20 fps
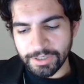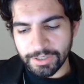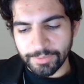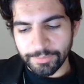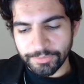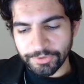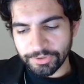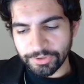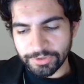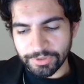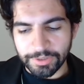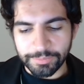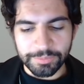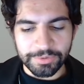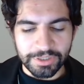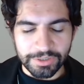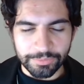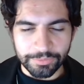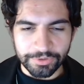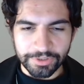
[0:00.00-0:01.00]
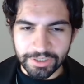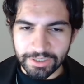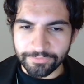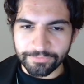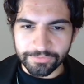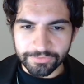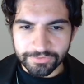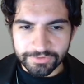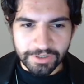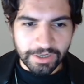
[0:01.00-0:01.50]
you to be able to have
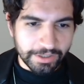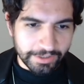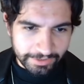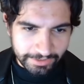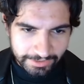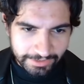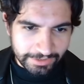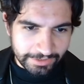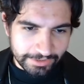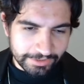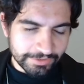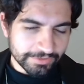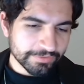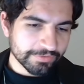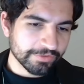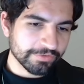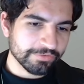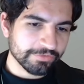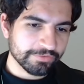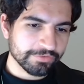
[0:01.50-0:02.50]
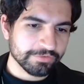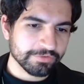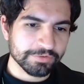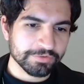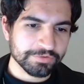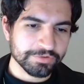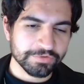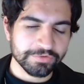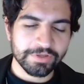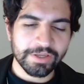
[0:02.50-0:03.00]
stock in it. This is
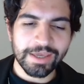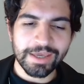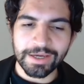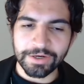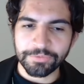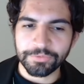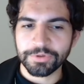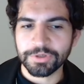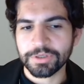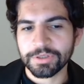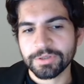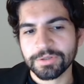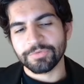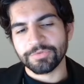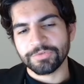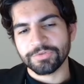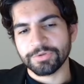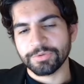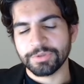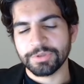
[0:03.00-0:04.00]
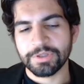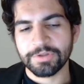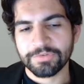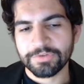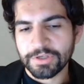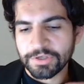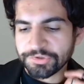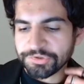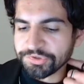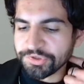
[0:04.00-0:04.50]
just equity. So when they
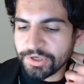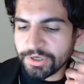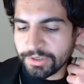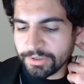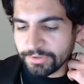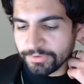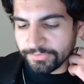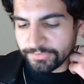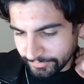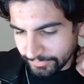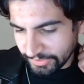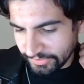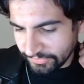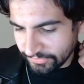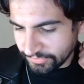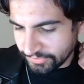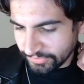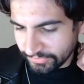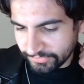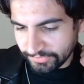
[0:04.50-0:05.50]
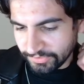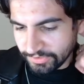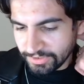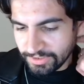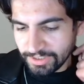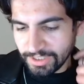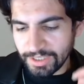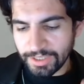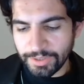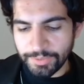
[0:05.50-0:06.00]
say shares, it's just
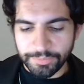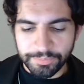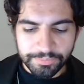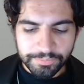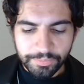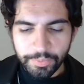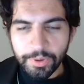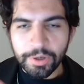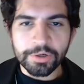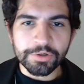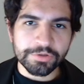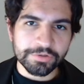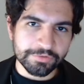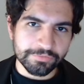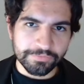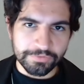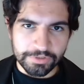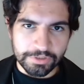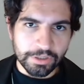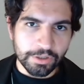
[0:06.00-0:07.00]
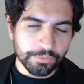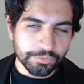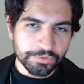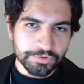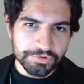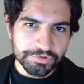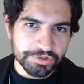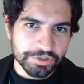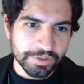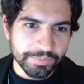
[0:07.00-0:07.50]
a part of the
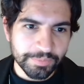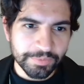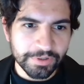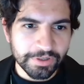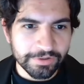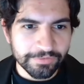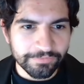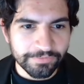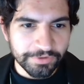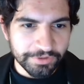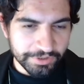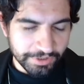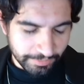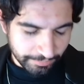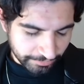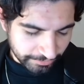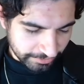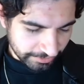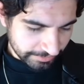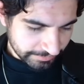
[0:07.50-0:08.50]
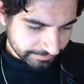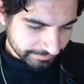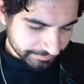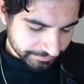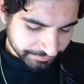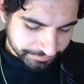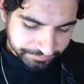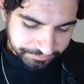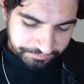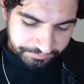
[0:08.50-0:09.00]
ownership of the company.
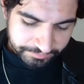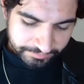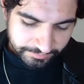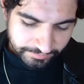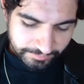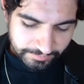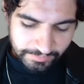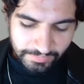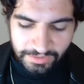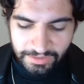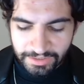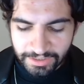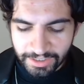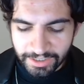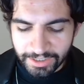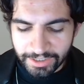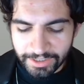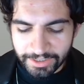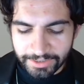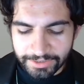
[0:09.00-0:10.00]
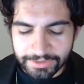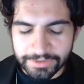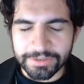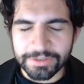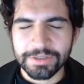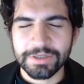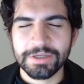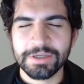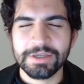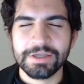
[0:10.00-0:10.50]
And
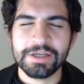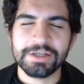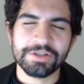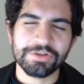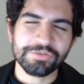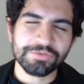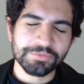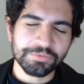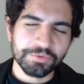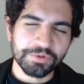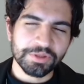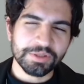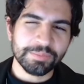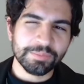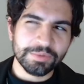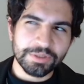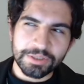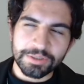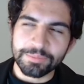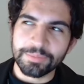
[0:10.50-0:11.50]
it doesn't really mean